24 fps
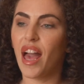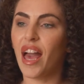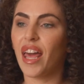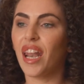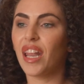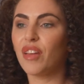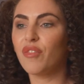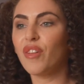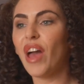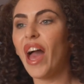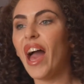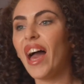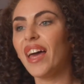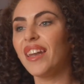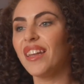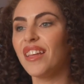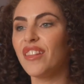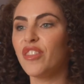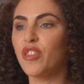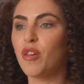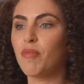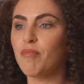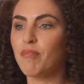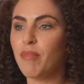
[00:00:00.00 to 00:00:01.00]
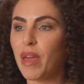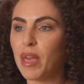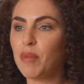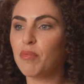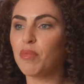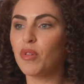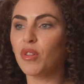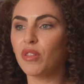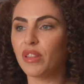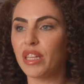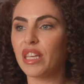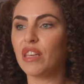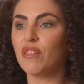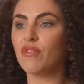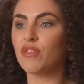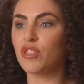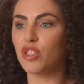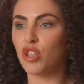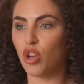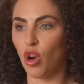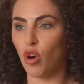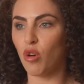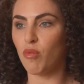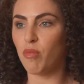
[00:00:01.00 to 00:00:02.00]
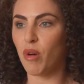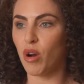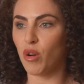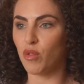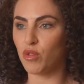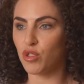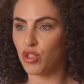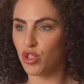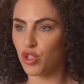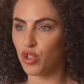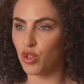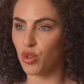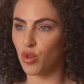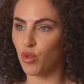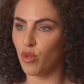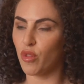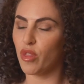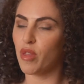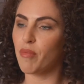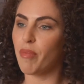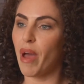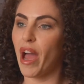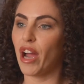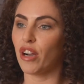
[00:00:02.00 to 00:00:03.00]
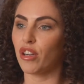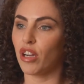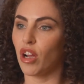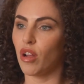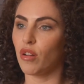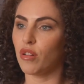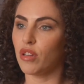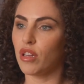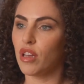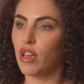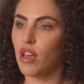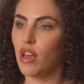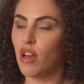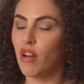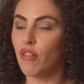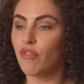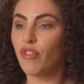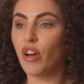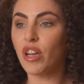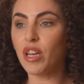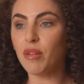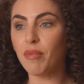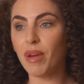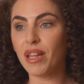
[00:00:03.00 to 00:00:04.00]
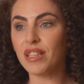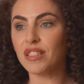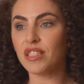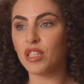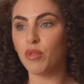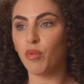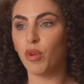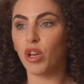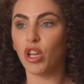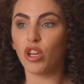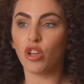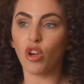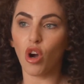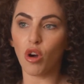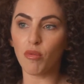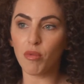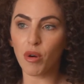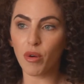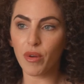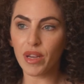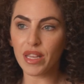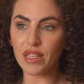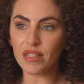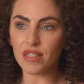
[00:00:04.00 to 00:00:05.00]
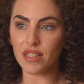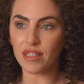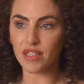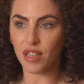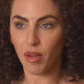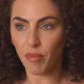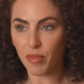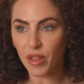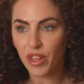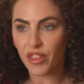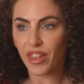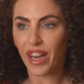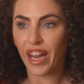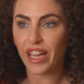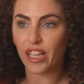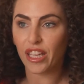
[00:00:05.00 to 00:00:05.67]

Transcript: And I've added the maple leaves gobo to the background. Fundamentally, what a gobo is, it's something that I